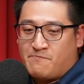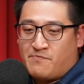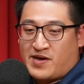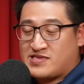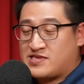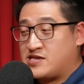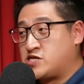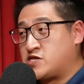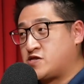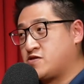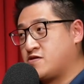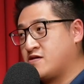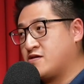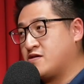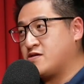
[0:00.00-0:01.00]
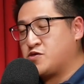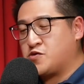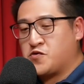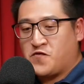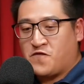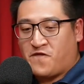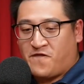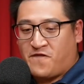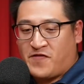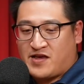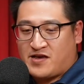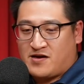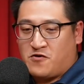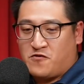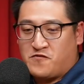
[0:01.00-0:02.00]
buttons to
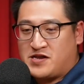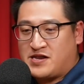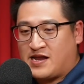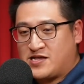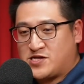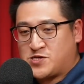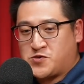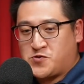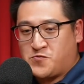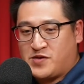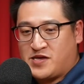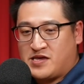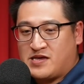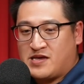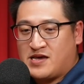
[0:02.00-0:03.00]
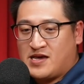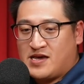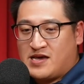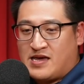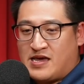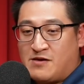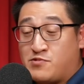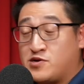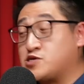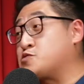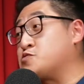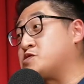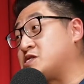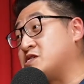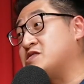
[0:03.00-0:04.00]
flick overnight to be able
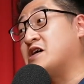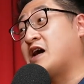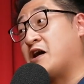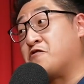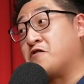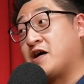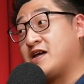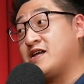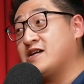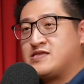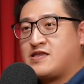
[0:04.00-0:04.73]
to see the ROI.